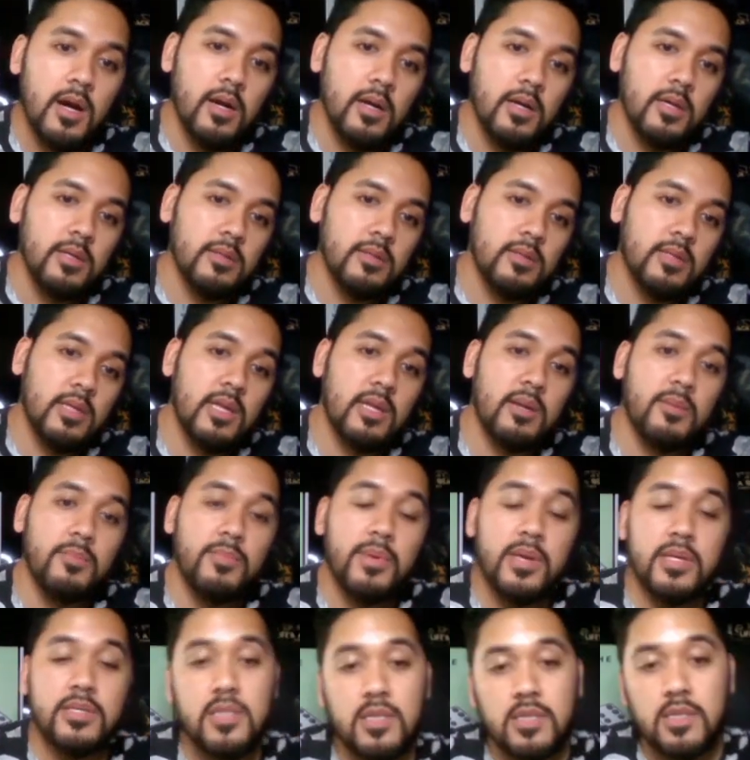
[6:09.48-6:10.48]
then
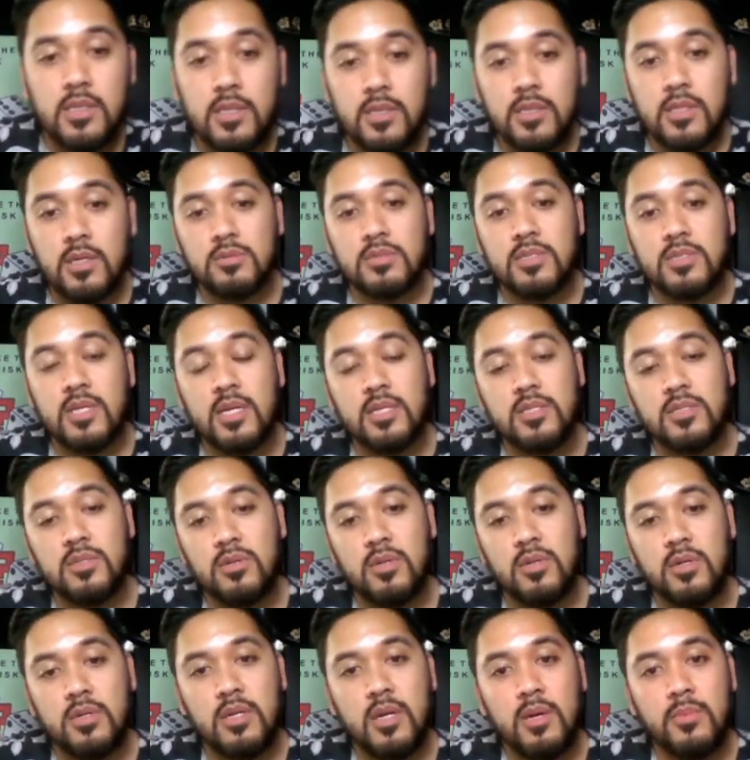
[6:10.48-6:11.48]
basically they'll text you your
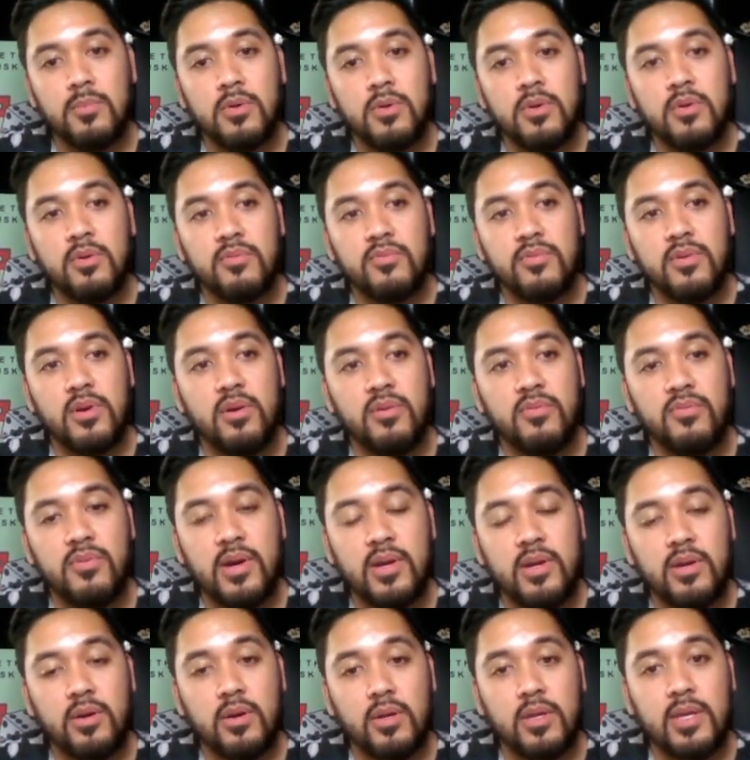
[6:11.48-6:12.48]
number, verify
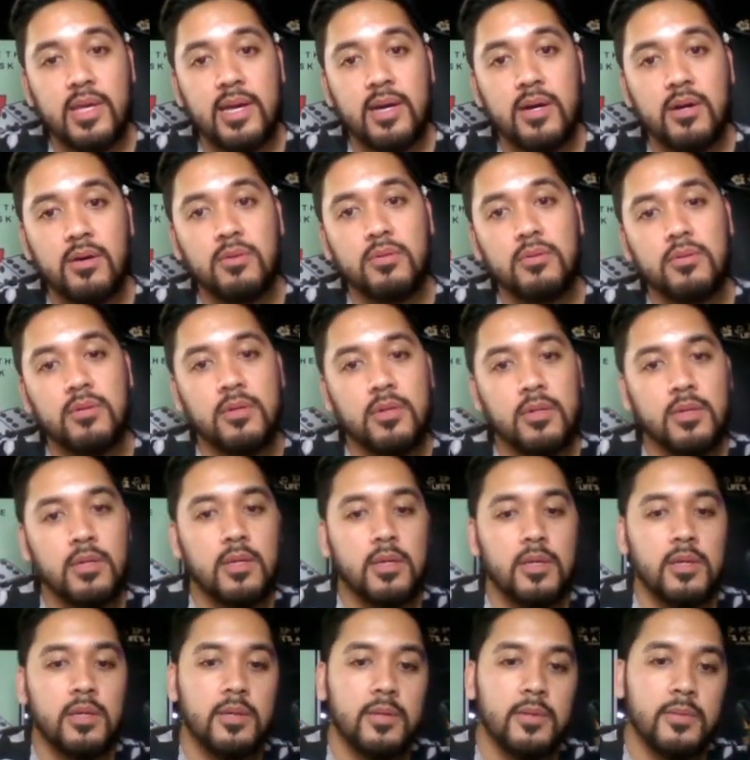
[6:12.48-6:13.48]
your account.
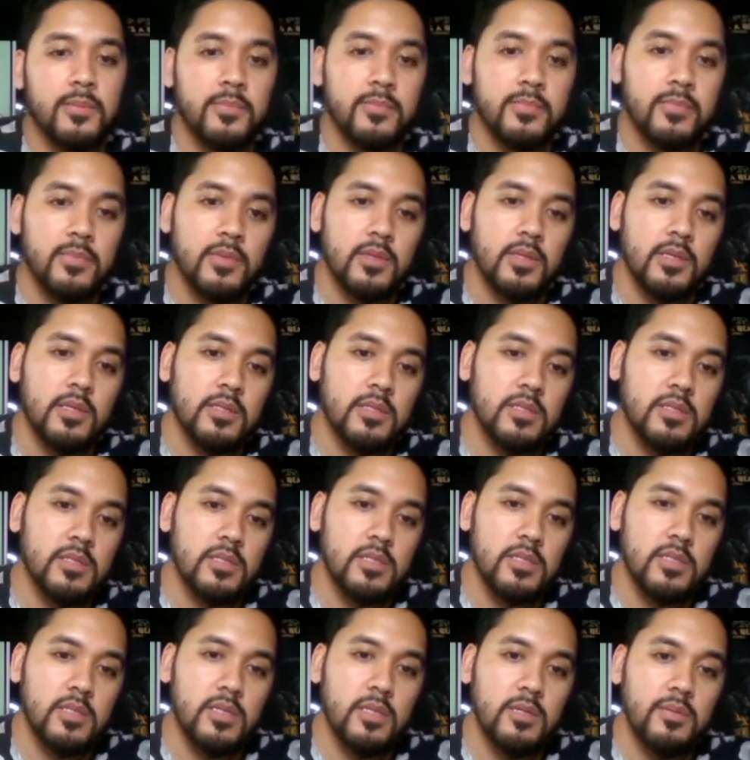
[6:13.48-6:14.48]
Let's
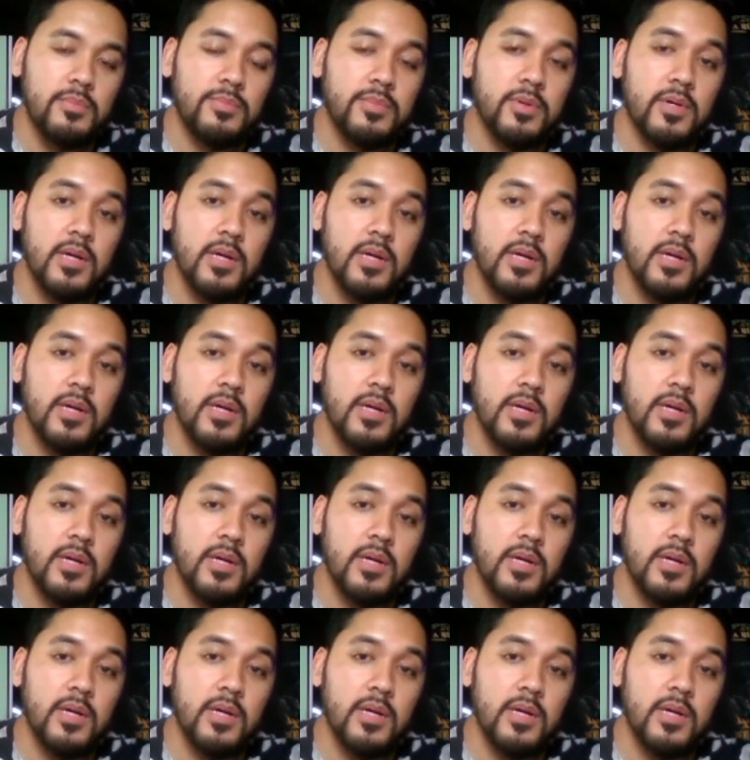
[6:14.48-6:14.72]
see, but